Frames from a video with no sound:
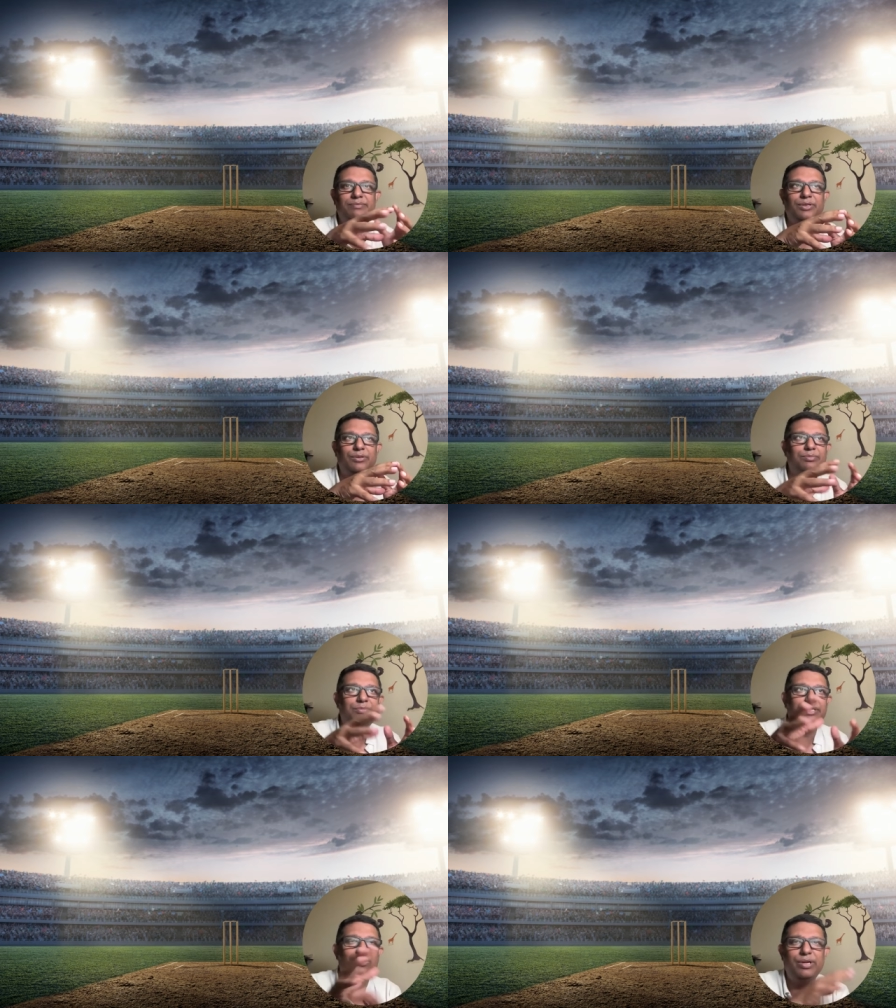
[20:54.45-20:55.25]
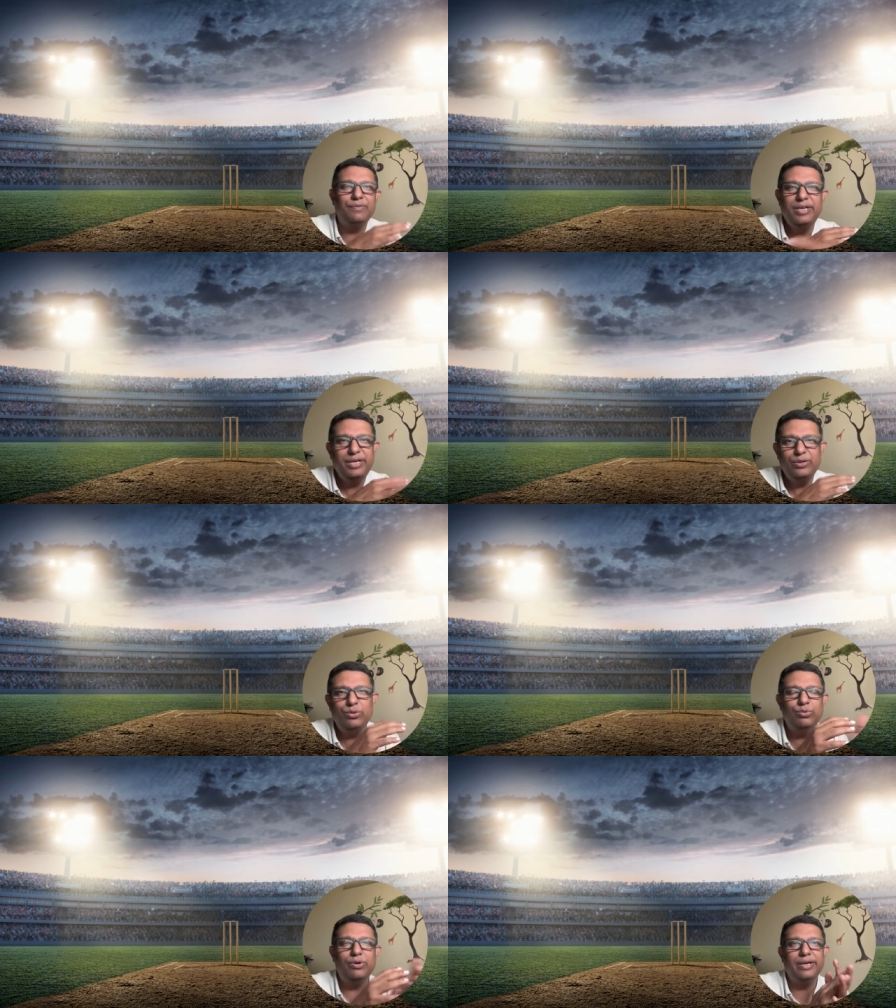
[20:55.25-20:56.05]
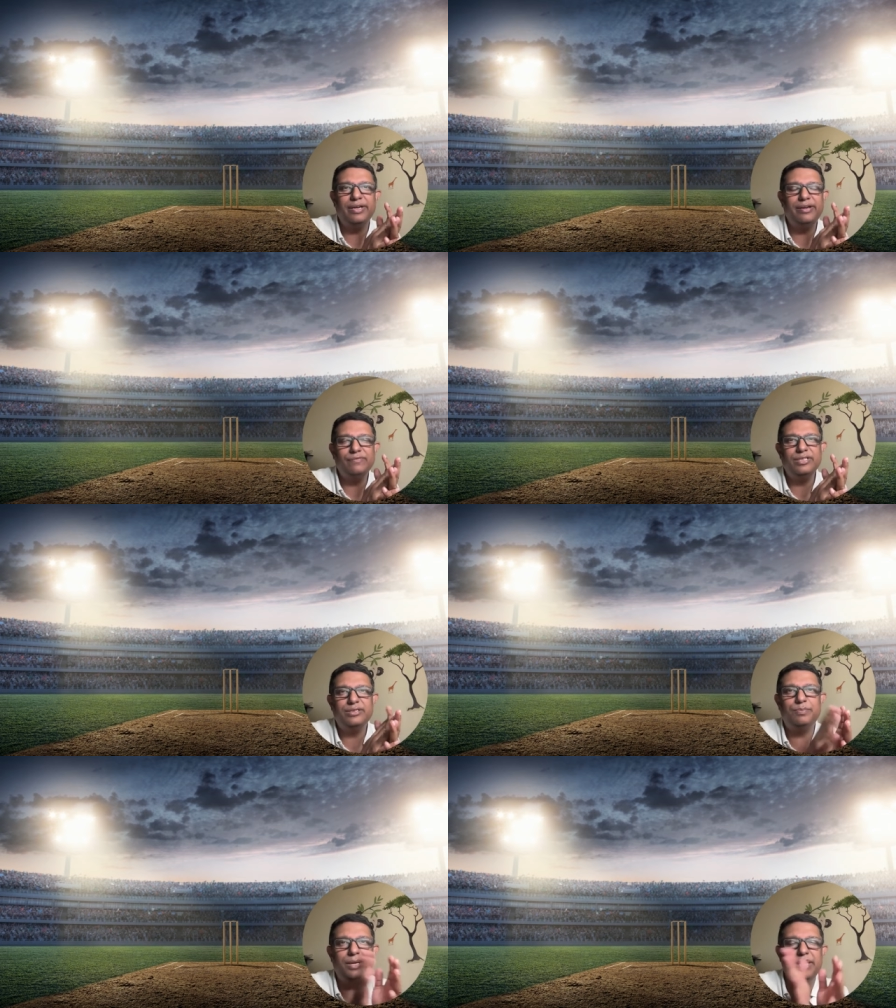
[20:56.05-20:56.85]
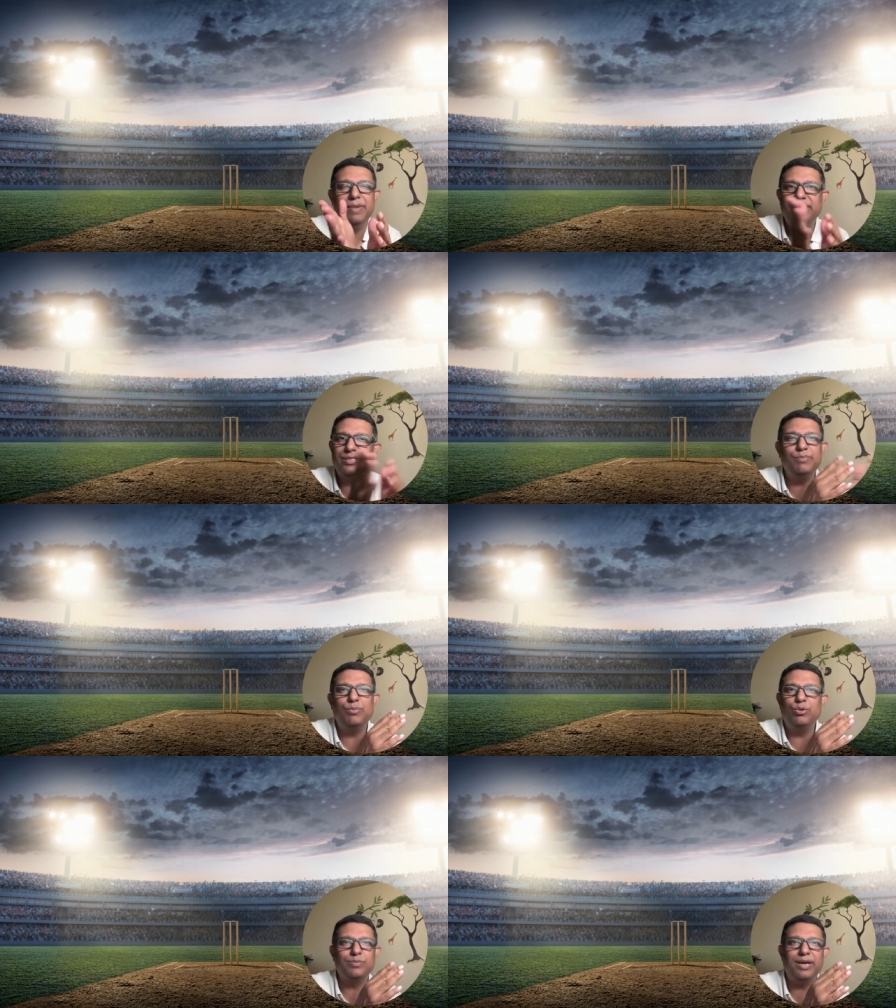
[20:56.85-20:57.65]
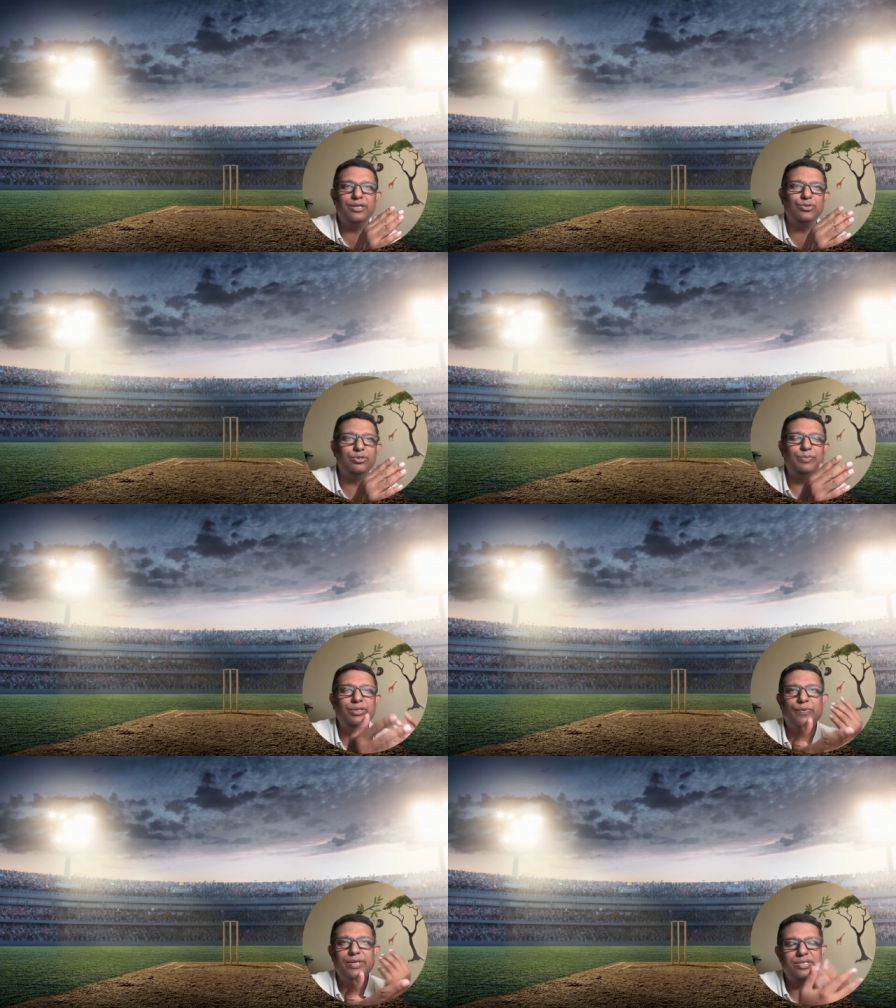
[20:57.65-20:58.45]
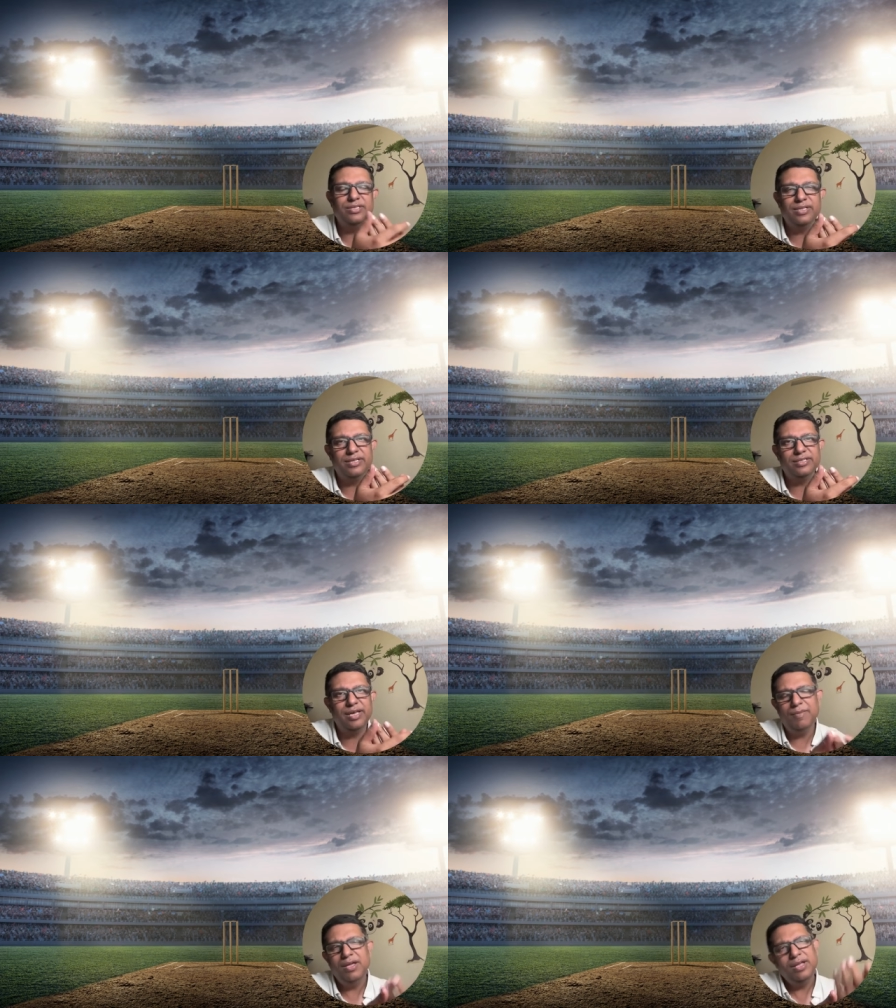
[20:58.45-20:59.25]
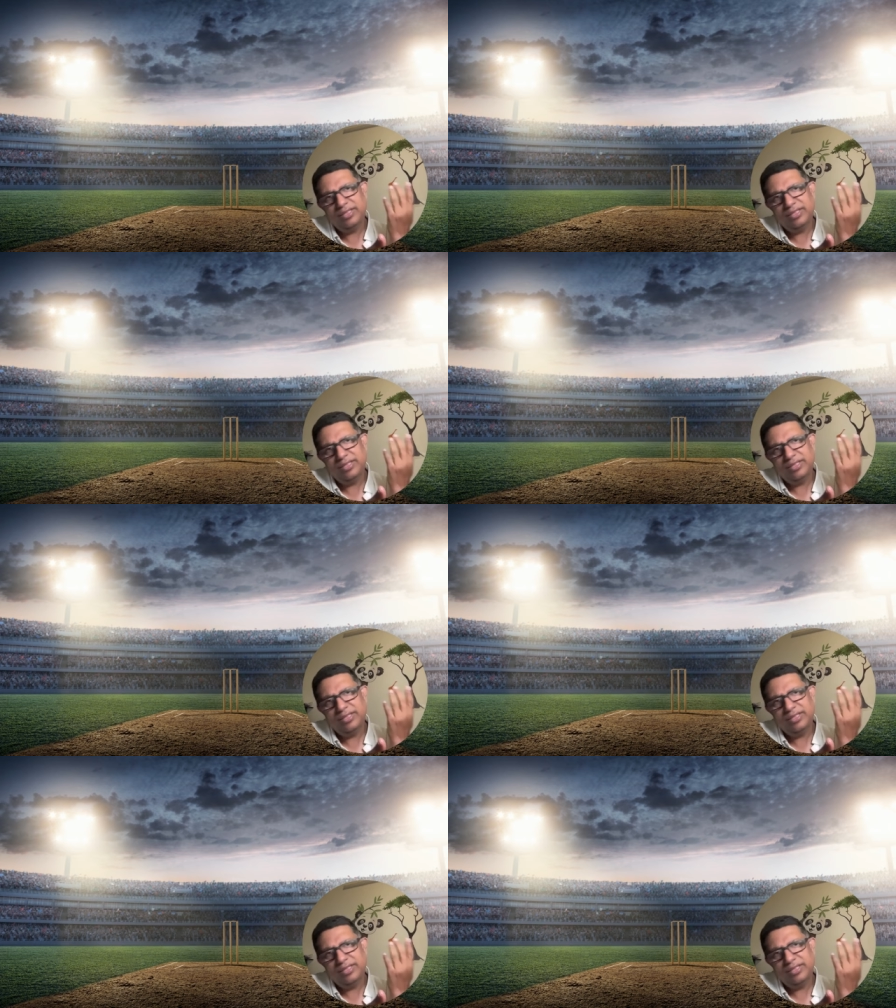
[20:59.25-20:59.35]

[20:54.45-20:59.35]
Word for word: you know they don't even need to do any of these pre-match and post-match shows because the questions are the same